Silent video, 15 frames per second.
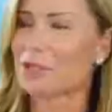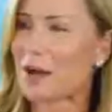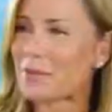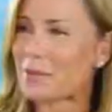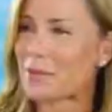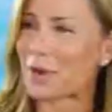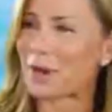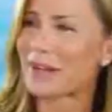of
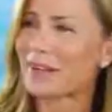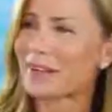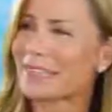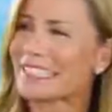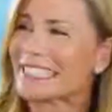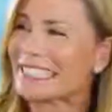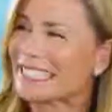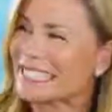times a week.
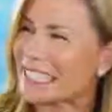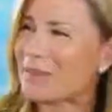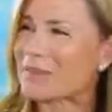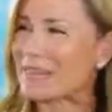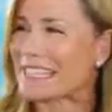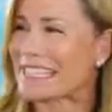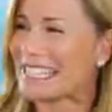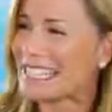I'm a
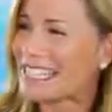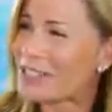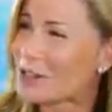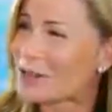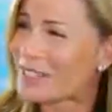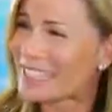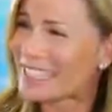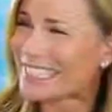bit addicted
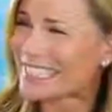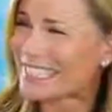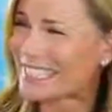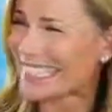to it.